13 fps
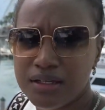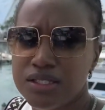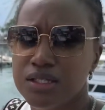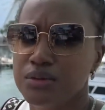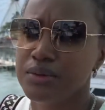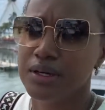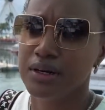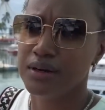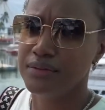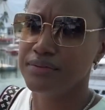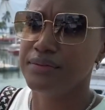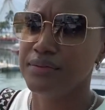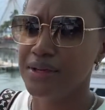So we are
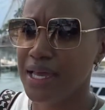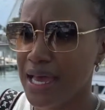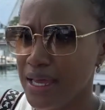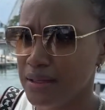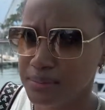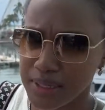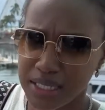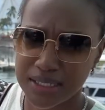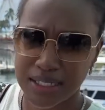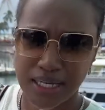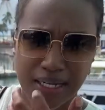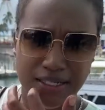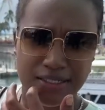at
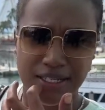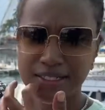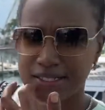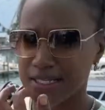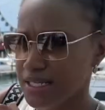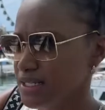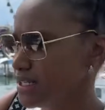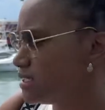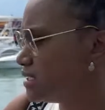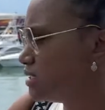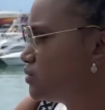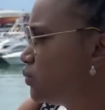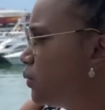Bayside, as I said. This
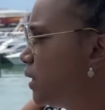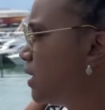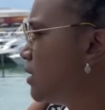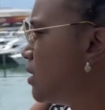is where